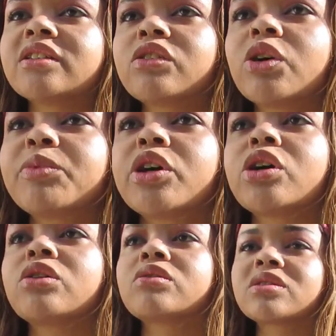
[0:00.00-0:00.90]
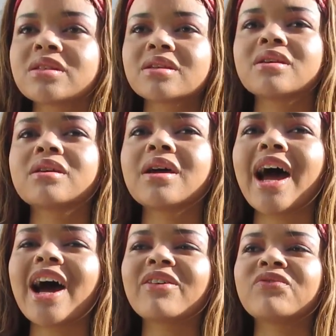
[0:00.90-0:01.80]
Scorpios
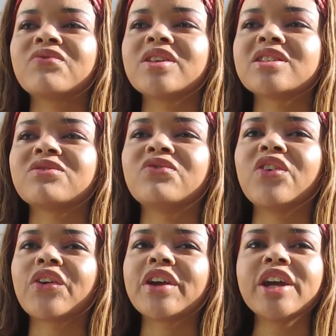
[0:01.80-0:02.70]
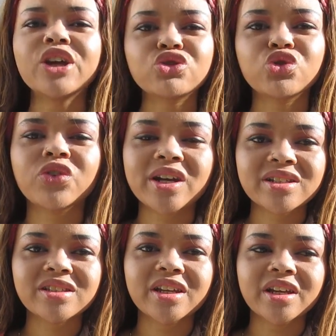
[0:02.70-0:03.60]
have this very
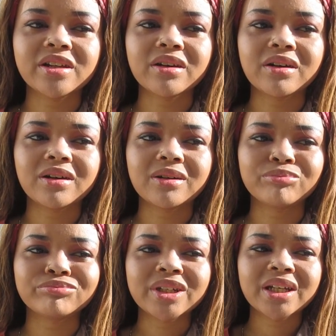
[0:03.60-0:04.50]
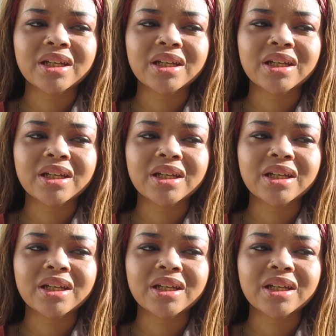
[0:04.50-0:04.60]
interesting um,